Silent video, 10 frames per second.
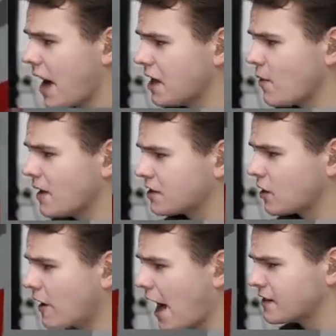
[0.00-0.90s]
Anyway, let's
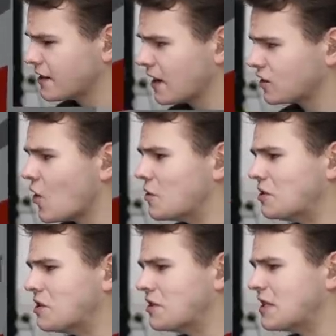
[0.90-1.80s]
go ahead and get
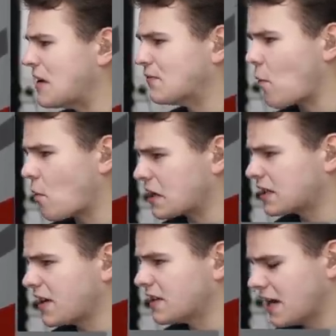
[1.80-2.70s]
those C4s
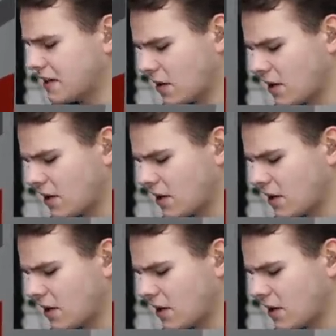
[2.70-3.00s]
detonated.